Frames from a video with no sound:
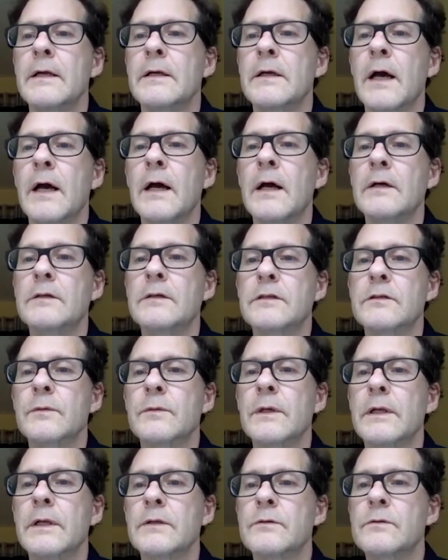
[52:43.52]
She says,
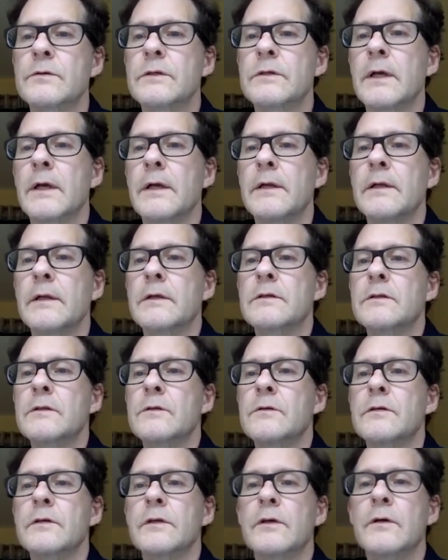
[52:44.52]
really interesting ideas,
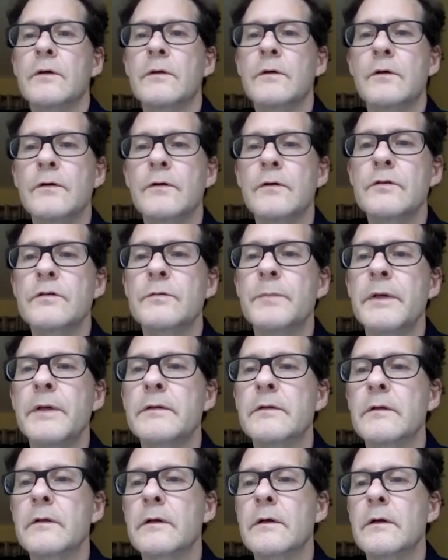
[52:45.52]
Lucy. Could you speak
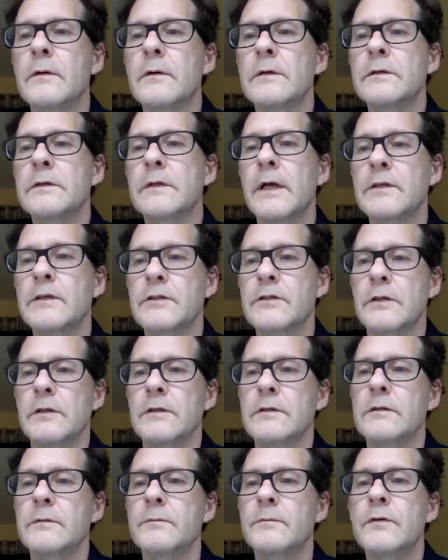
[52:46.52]
to the current
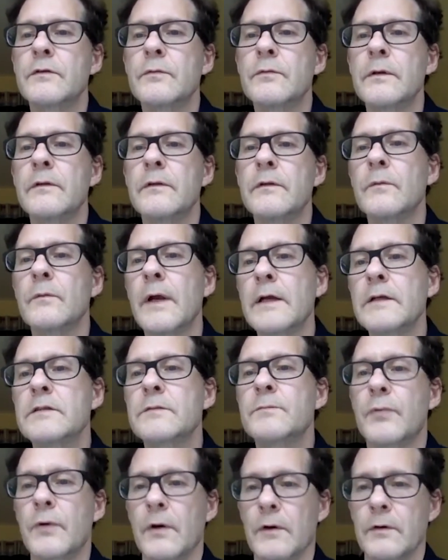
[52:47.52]
tensions between the race
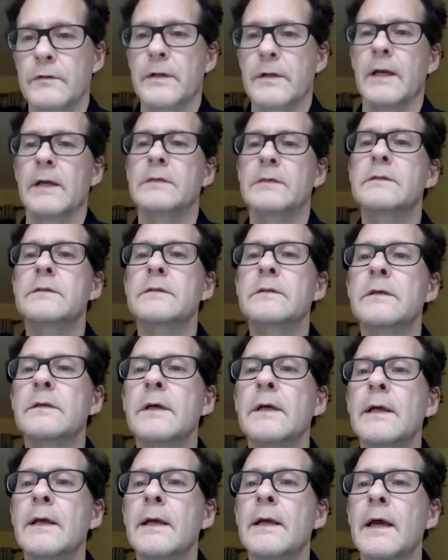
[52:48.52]
protests
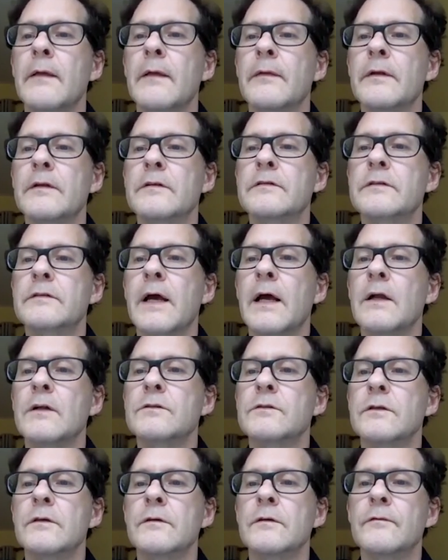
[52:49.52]
and the
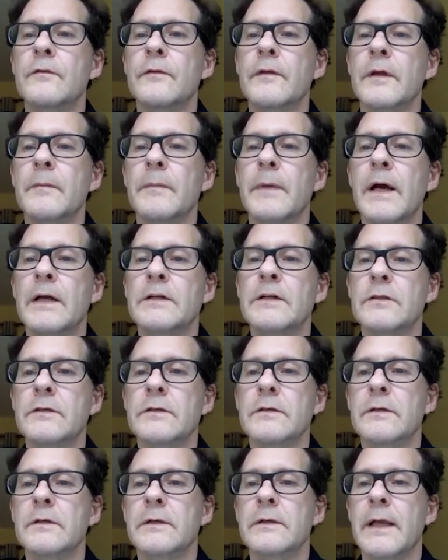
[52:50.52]
nostalgia for the
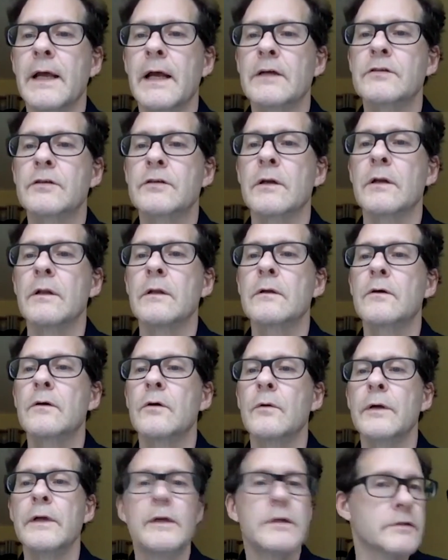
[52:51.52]
imagined national
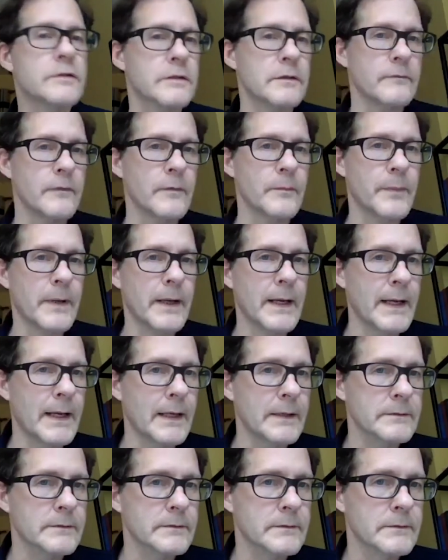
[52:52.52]
cohesion of the
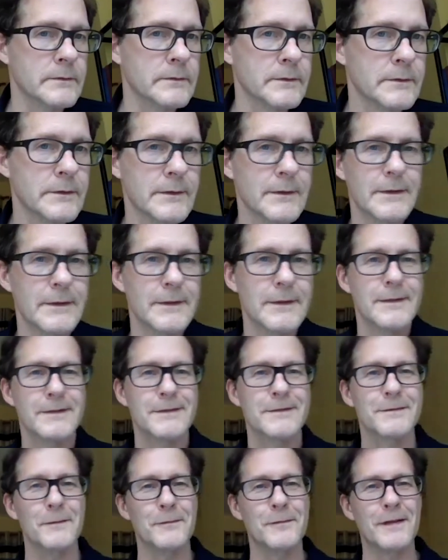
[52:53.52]
past?
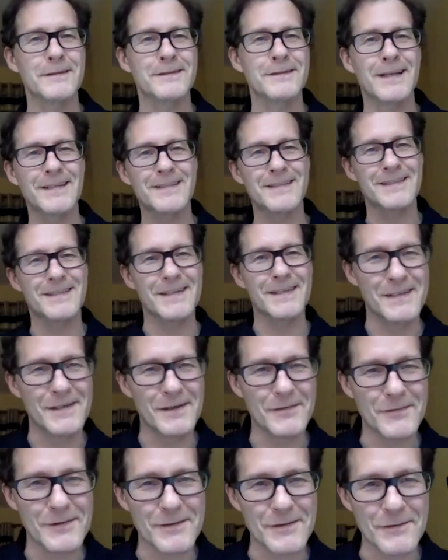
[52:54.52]
So that takes us in a
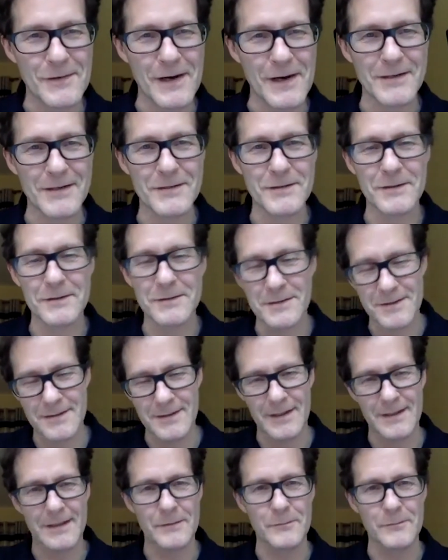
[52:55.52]
different direction, it's not